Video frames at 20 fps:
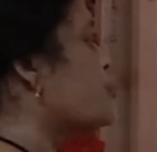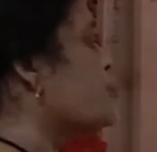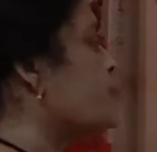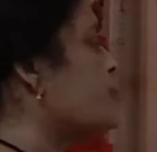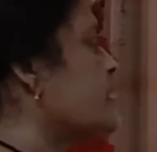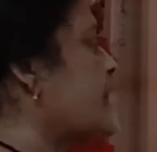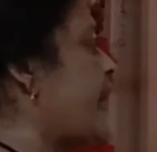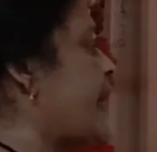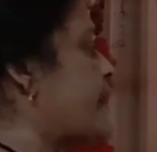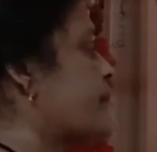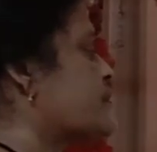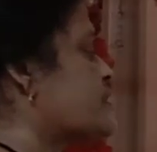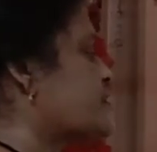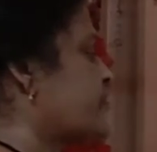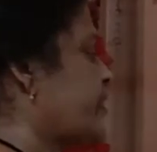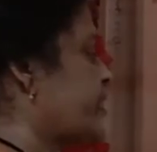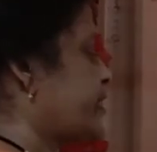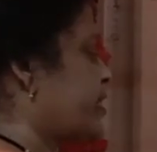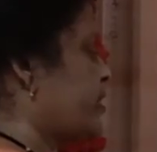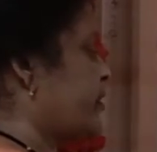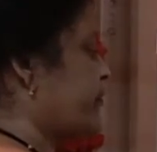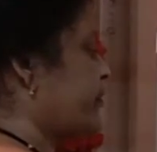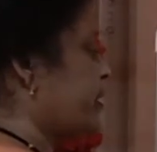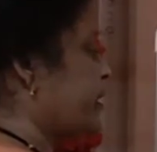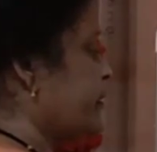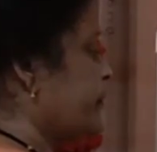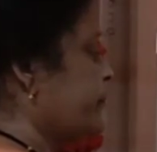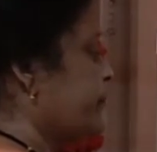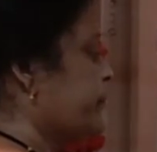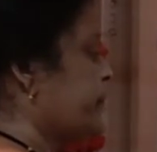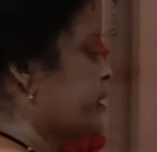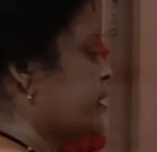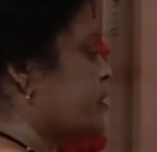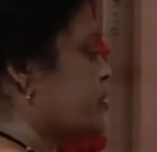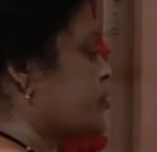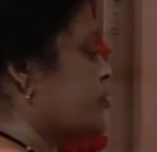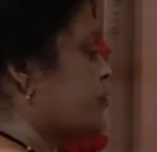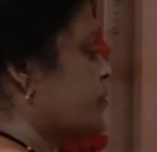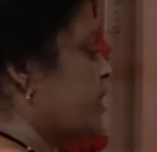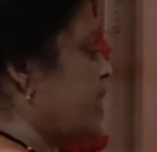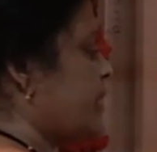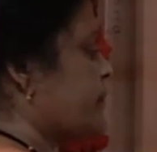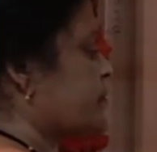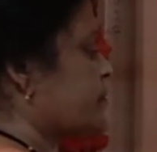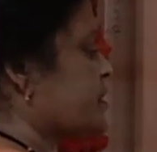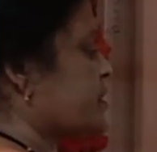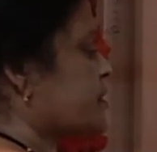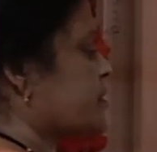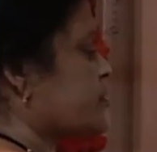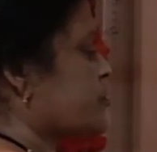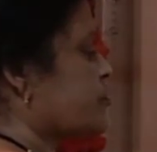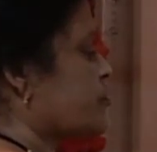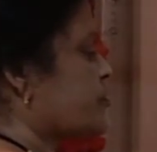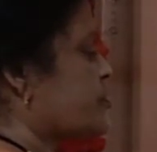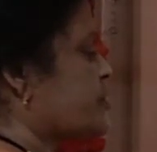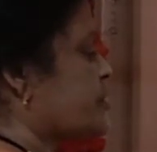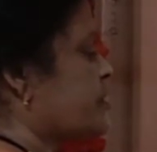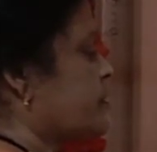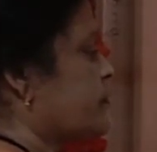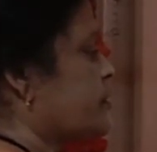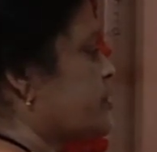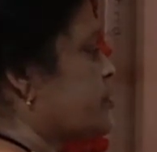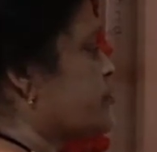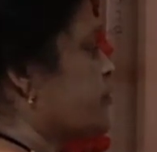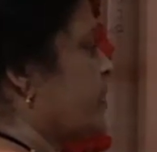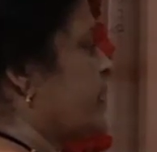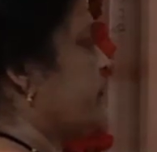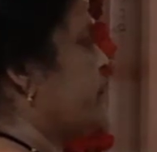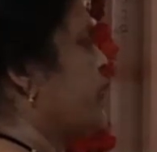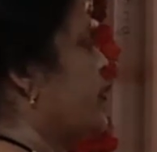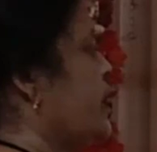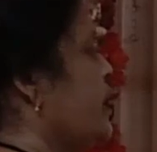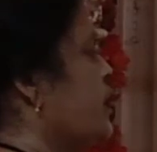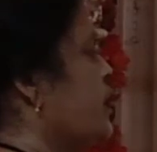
2 lamps were given. 2 lamps. This is question number 12.